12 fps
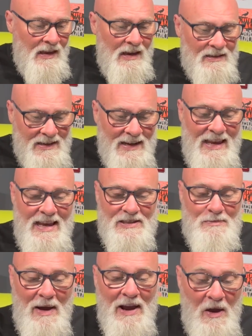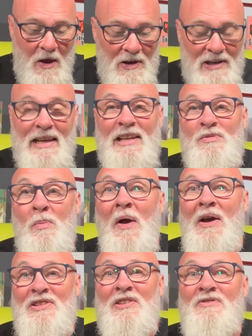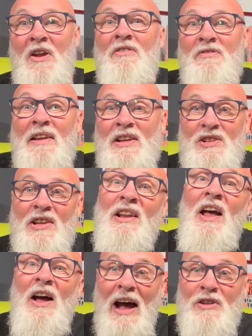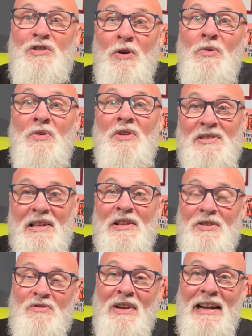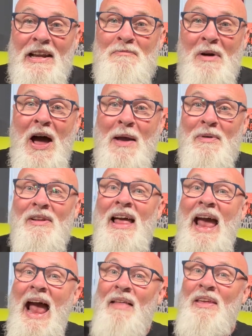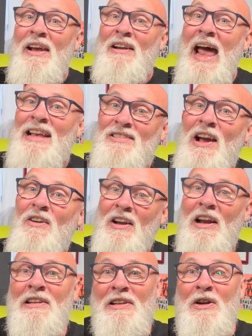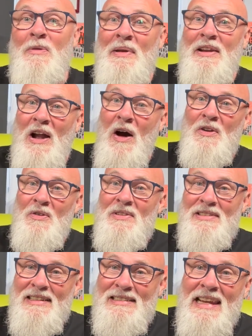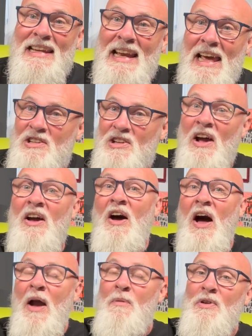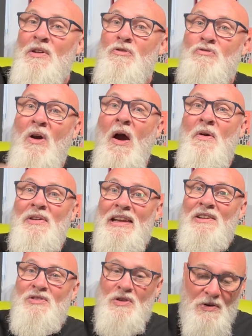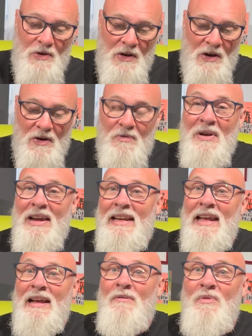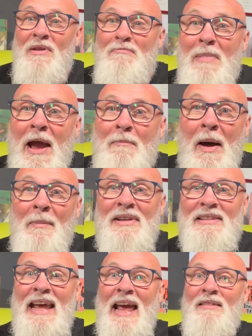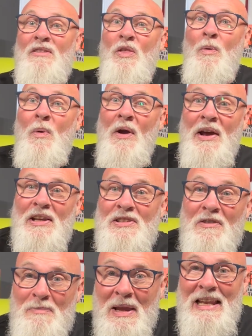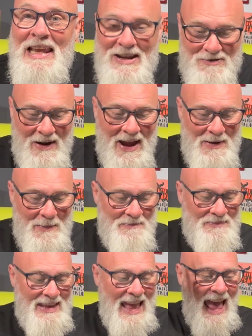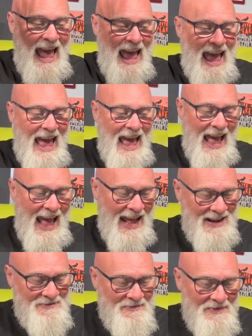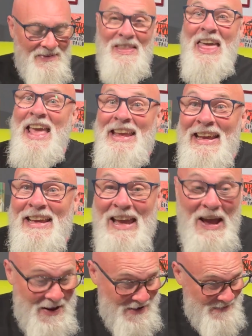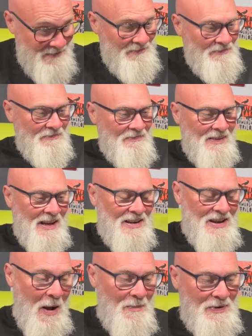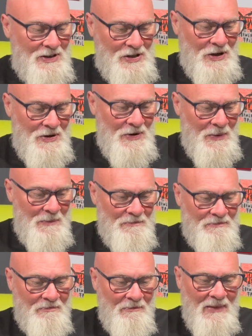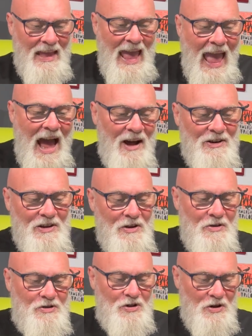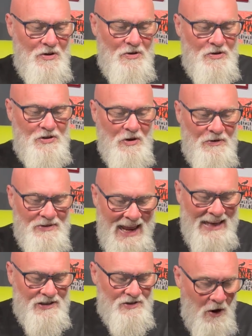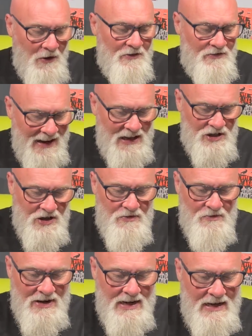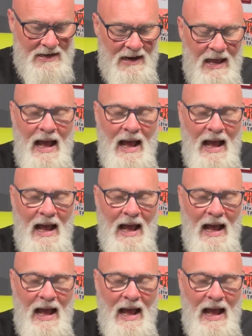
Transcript: So yes, my earliest works of non-fiction, a children's illustrated Bible, and then as I got a little bit older as a teenager, I would have grown into reading with my mum and dad the works of Billy Graham. There you go. Number 2, how do you choose your next non-fiction read?